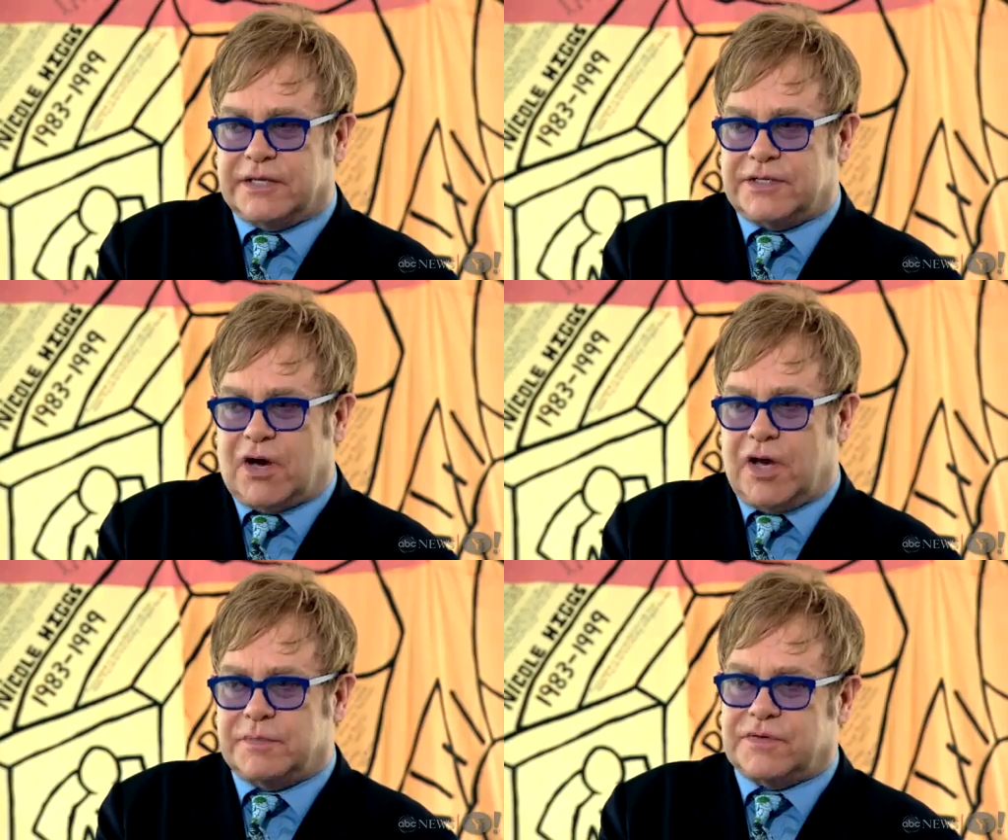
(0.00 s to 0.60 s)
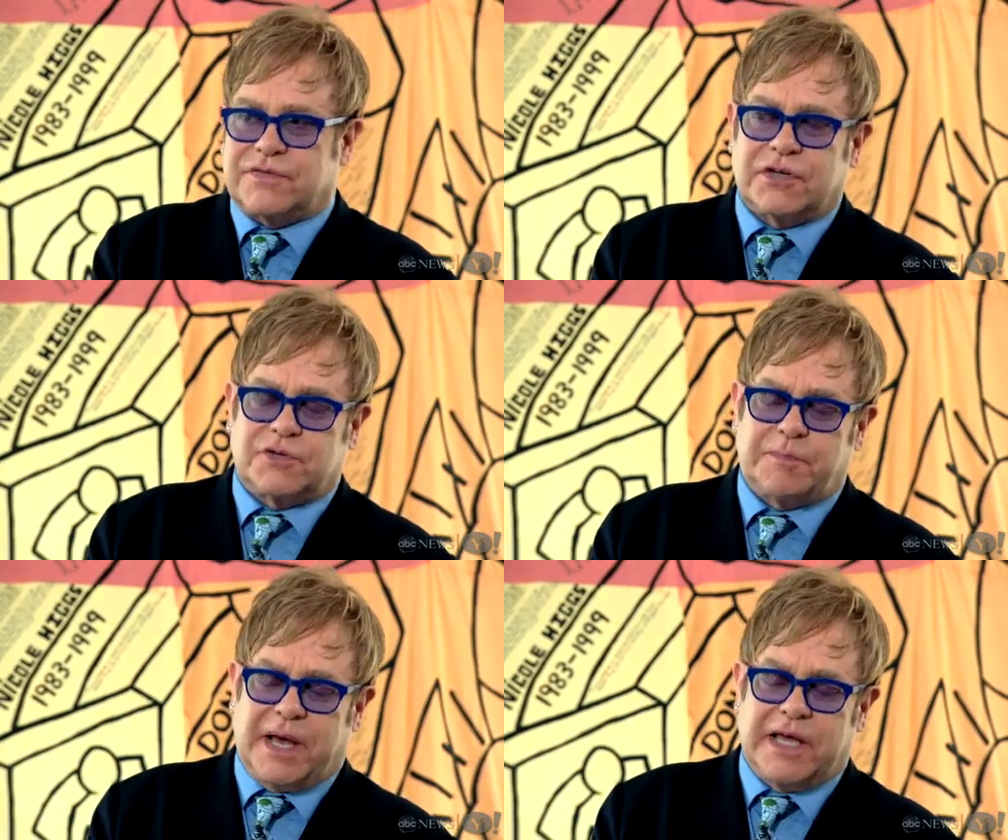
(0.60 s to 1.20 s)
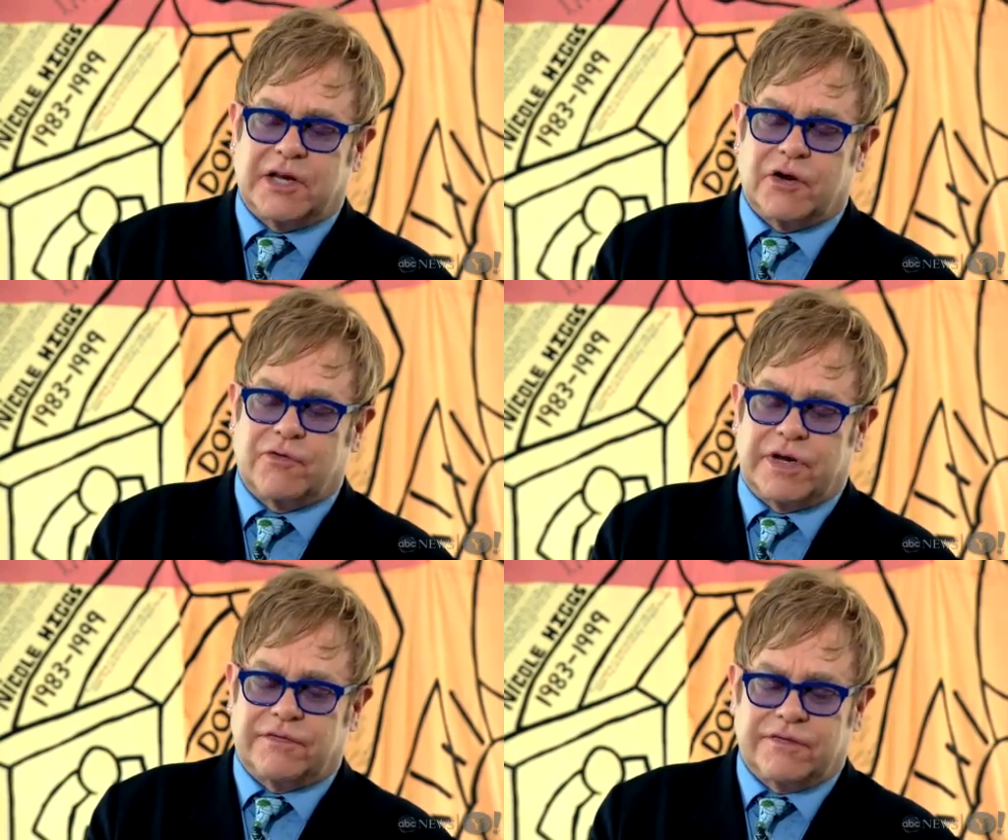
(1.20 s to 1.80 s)
in times of such pain and
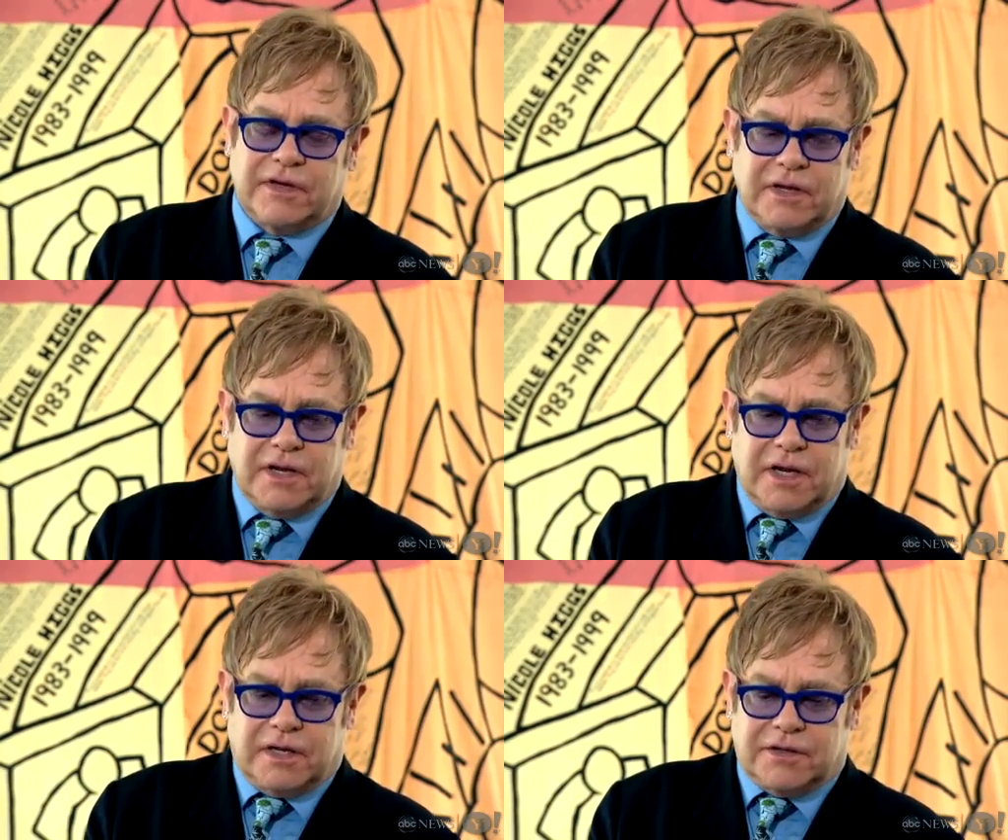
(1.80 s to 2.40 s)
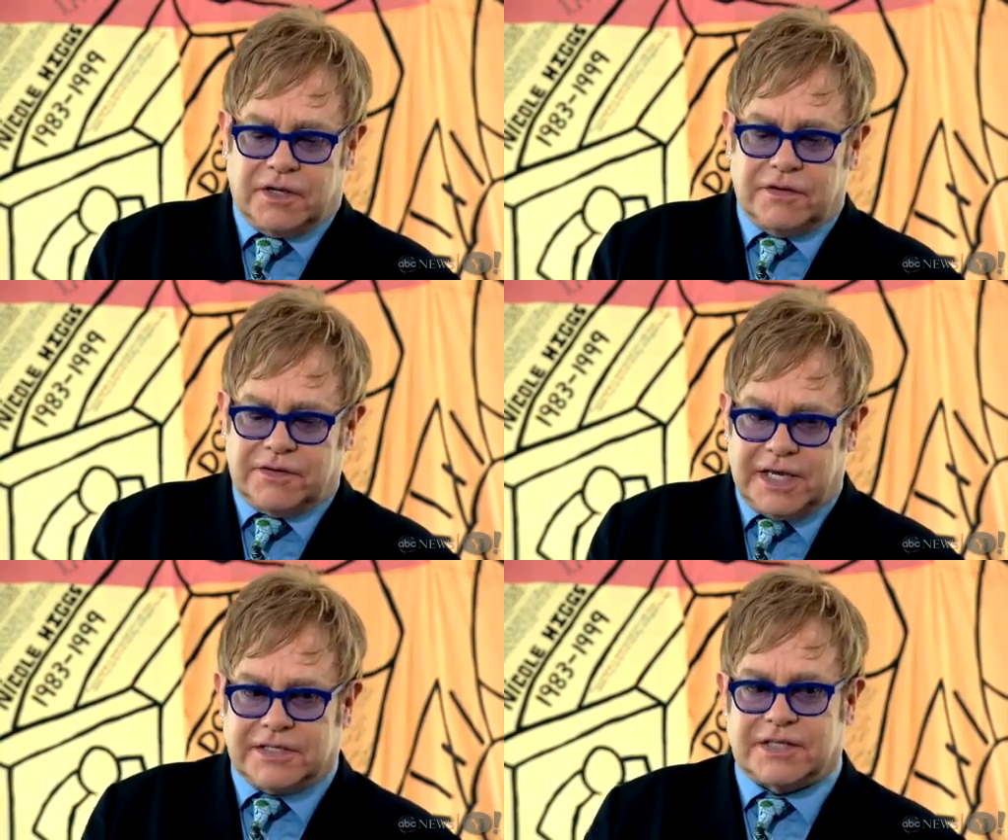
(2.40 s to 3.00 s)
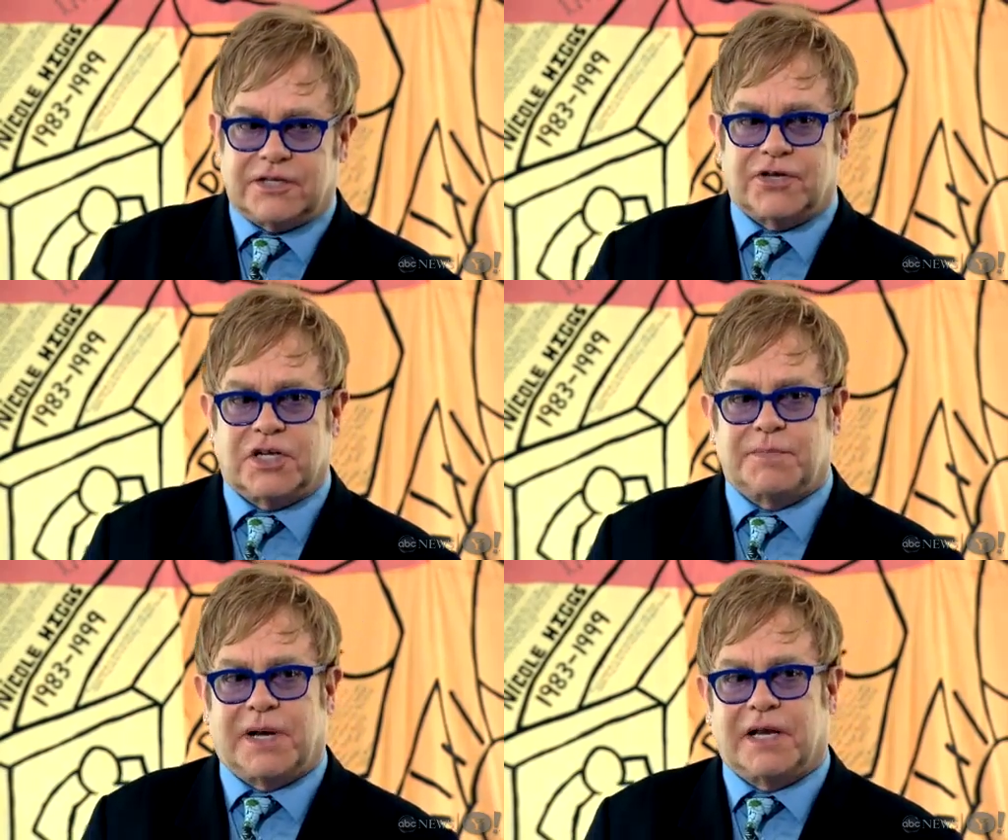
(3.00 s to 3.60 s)
grief that, yes, they
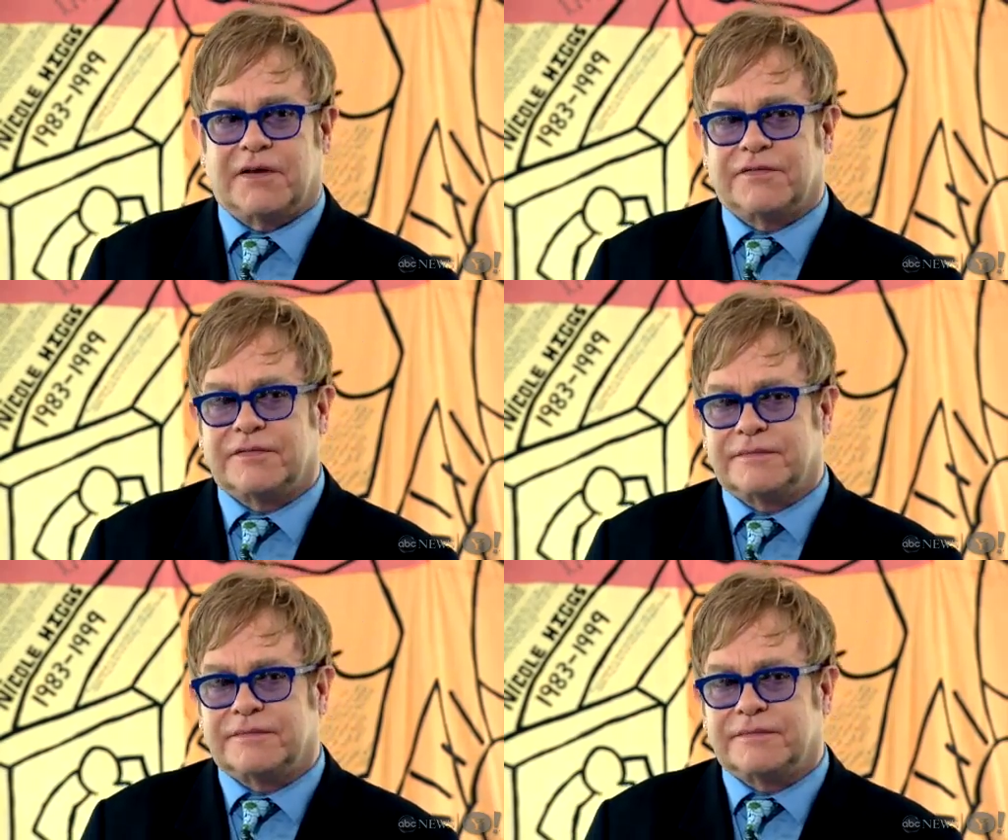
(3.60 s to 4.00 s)
changed my life.